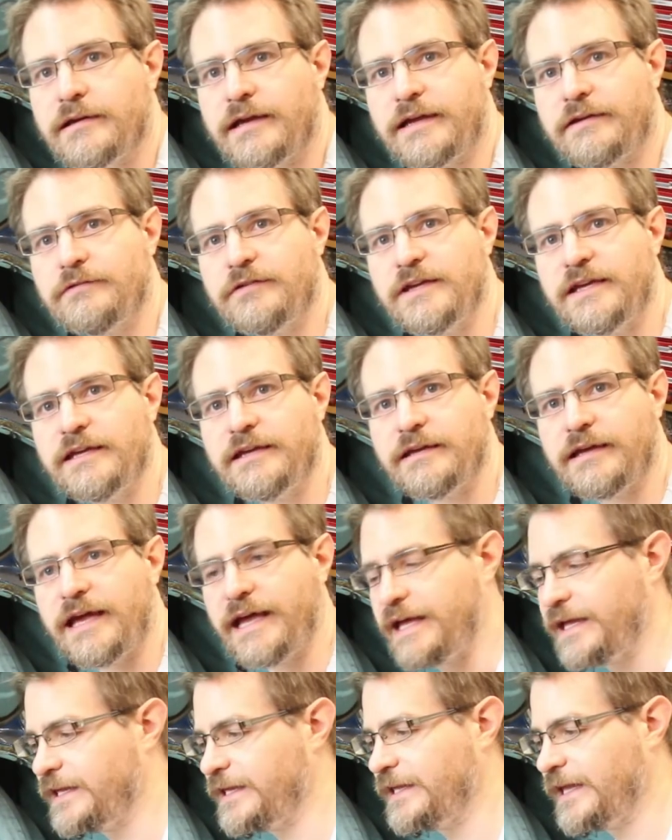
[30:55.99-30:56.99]
I have here
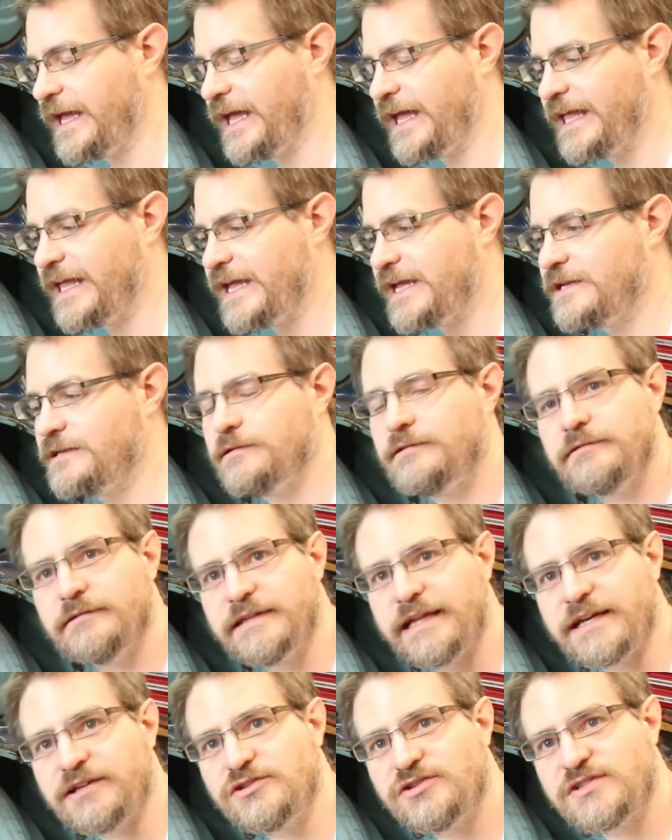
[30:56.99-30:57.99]
a
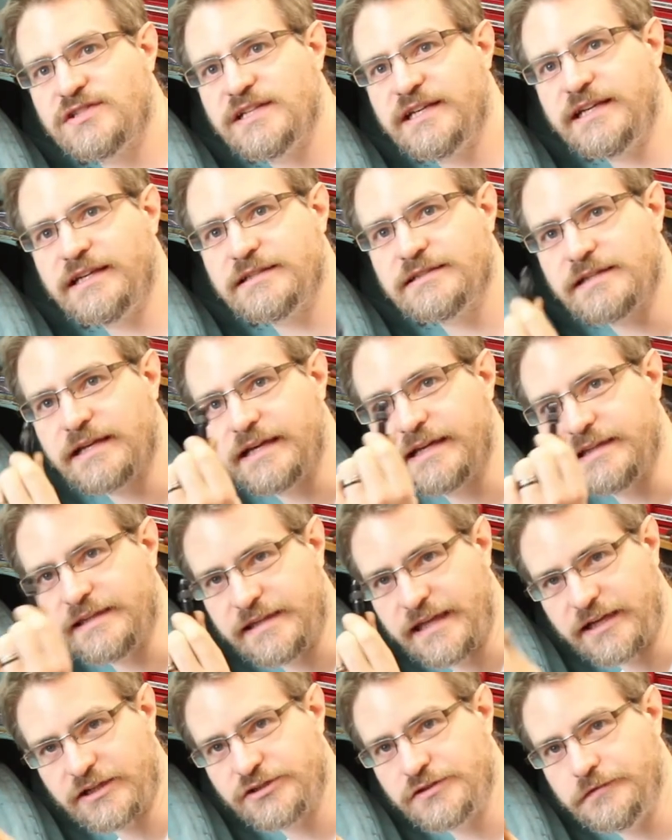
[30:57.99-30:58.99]
AN-6 and
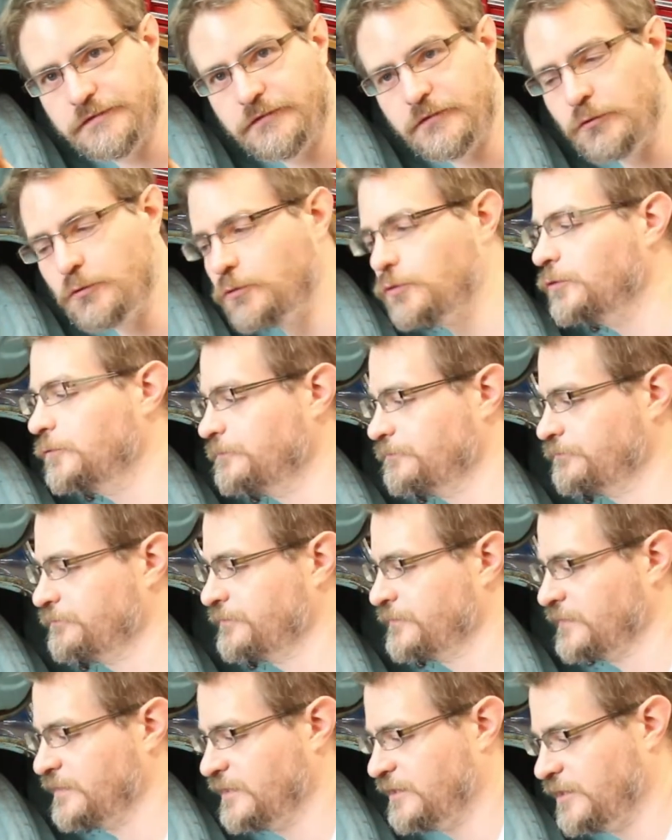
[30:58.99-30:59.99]
-4
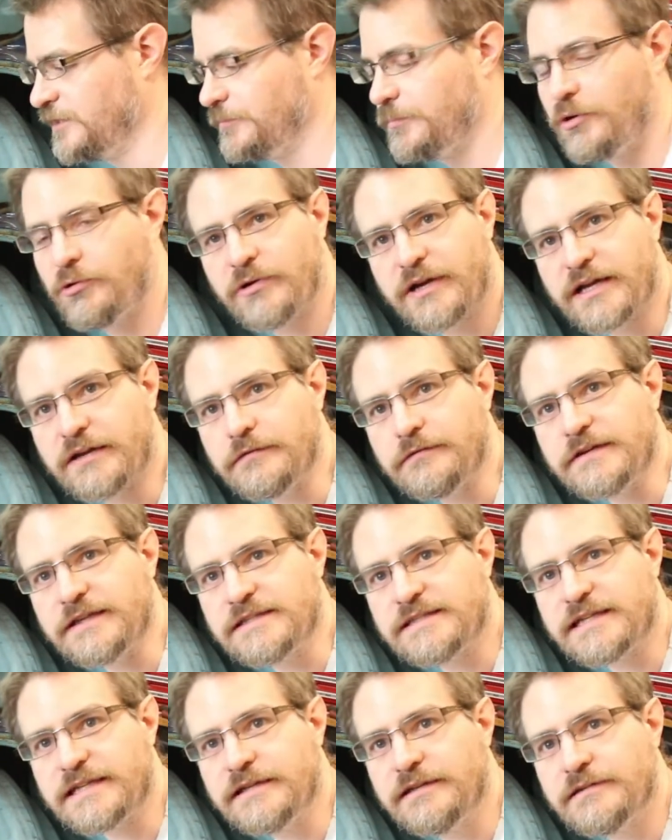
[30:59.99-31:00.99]
bulkhead
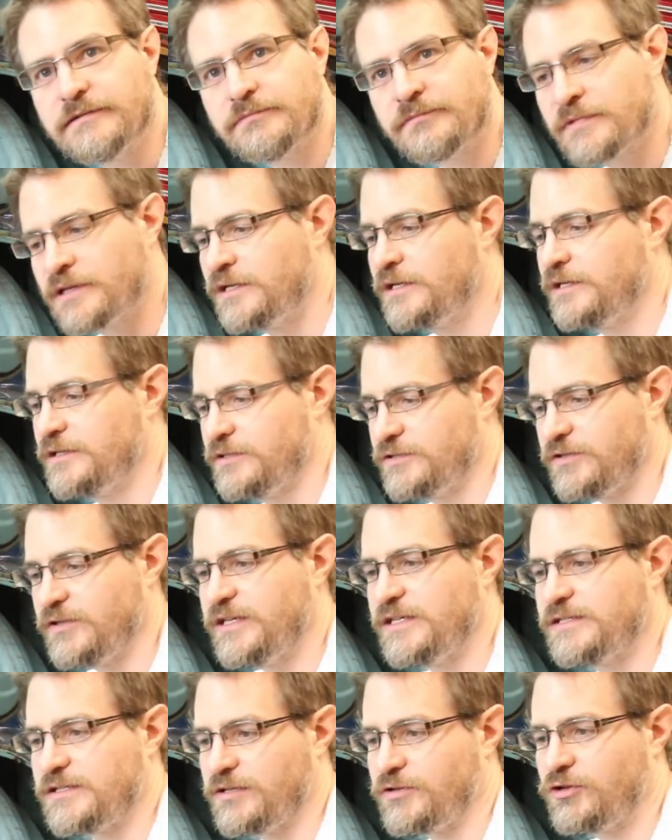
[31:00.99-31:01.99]
fitting. So
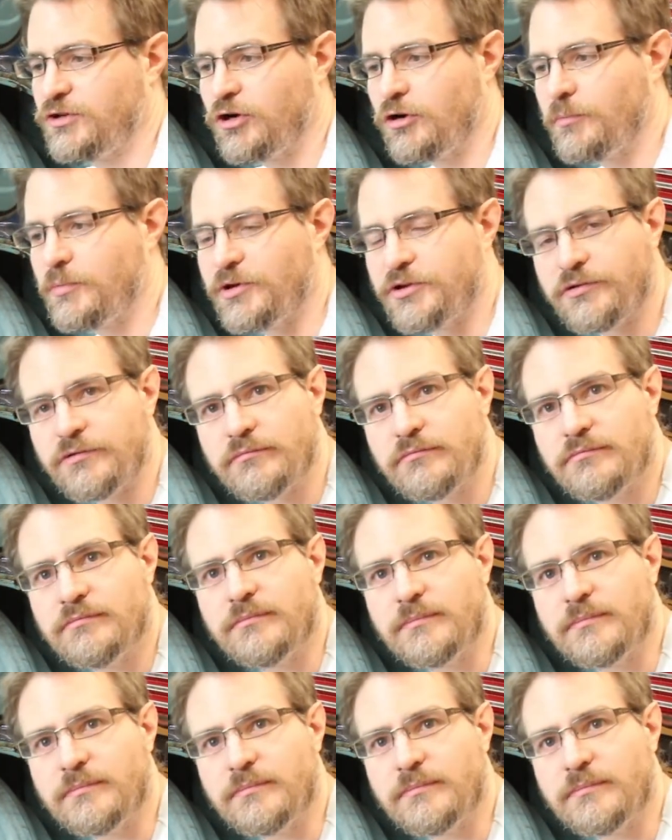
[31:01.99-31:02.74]
these are common